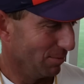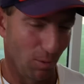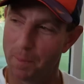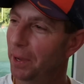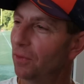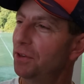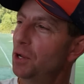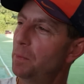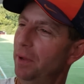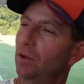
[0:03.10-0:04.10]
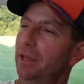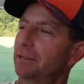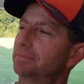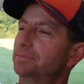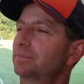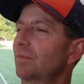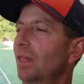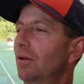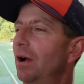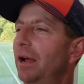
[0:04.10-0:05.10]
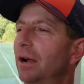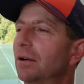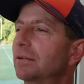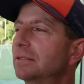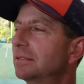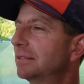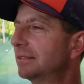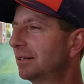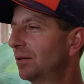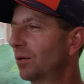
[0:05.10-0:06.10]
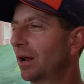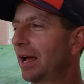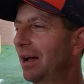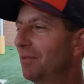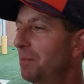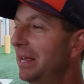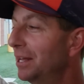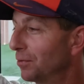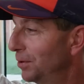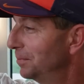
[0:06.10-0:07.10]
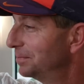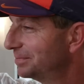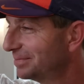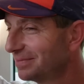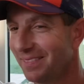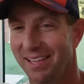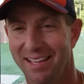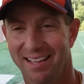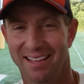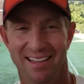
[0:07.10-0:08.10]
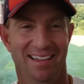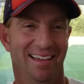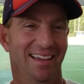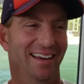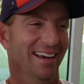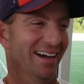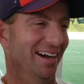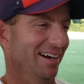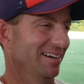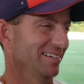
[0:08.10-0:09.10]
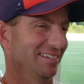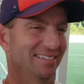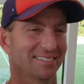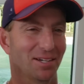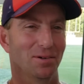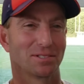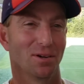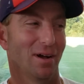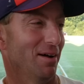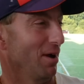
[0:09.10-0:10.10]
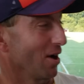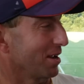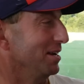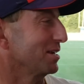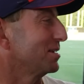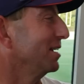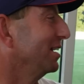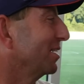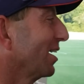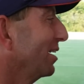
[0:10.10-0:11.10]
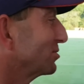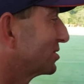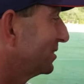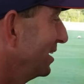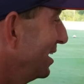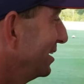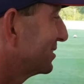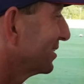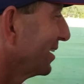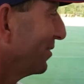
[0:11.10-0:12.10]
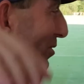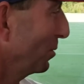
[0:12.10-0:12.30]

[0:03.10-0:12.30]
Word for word: When we build the new building right here, we're gonna have a media room. And uh, so it's gonna have air conditioning. You're gonna have seats. You're gonna have a